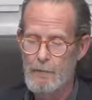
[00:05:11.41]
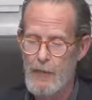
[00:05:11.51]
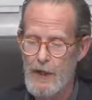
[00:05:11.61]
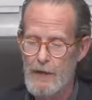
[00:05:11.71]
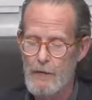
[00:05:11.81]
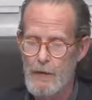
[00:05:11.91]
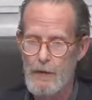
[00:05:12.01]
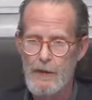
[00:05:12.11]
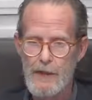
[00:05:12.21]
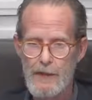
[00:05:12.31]
But in
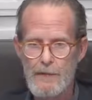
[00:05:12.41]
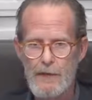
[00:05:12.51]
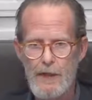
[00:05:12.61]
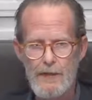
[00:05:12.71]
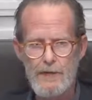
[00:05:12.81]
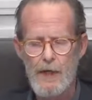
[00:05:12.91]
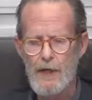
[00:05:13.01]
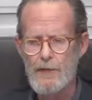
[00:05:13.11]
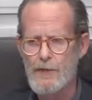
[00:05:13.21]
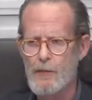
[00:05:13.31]
order to get things
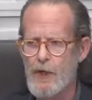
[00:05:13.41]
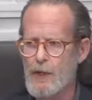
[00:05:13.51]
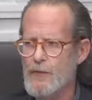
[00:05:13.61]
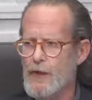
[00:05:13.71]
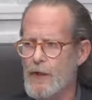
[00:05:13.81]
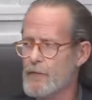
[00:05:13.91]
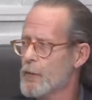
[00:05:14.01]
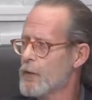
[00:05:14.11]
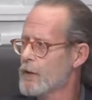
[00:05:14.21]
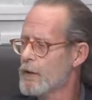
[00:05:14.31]
done, sometimes you have to
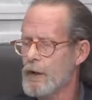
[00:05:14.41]
work.